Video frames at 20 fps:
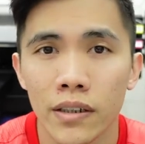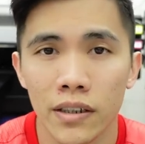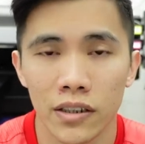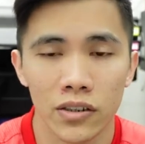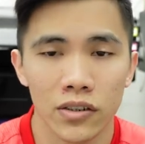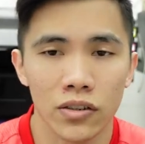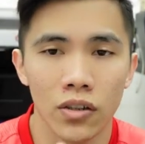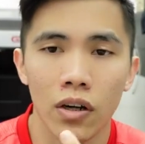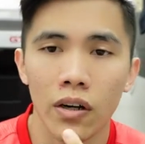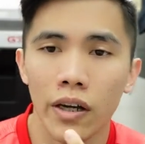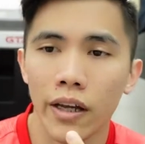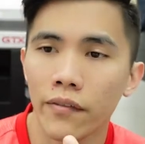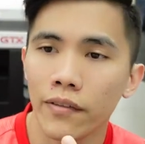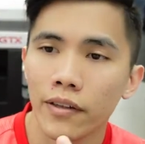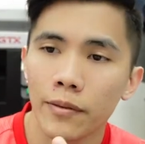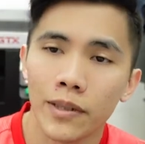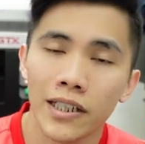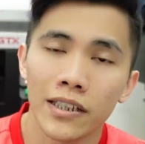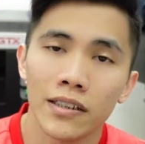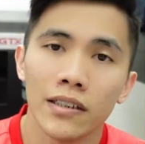the stock
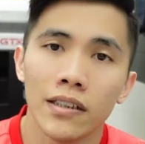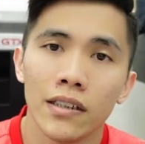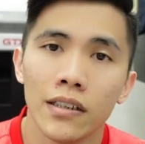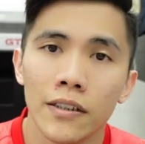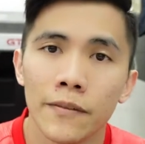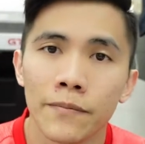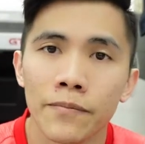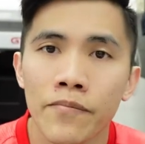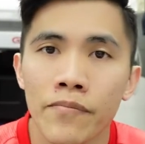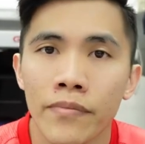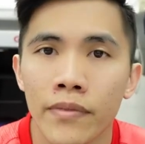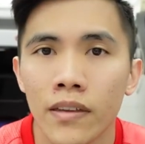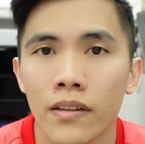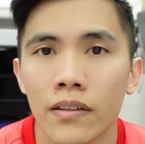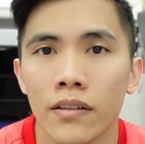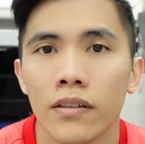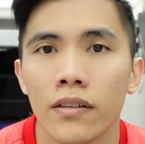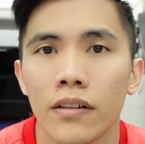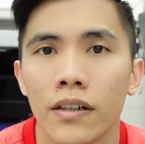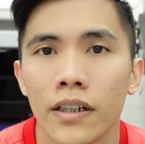availability,
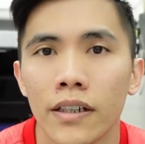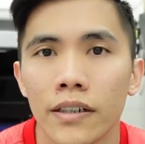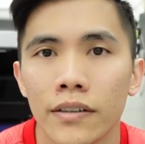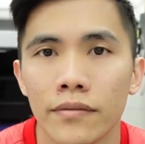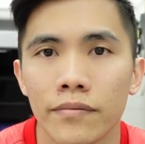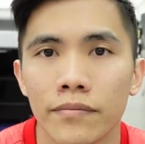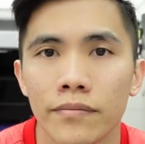right?